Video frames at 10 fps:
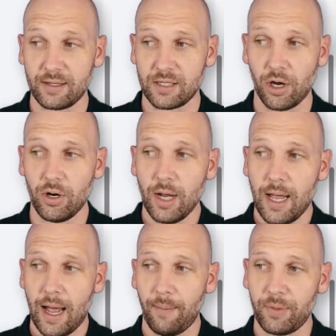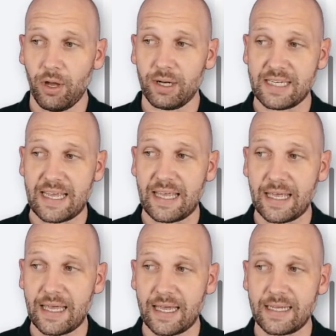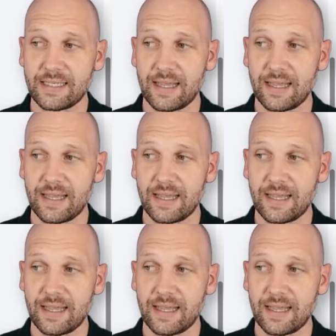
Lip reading: So the idea here is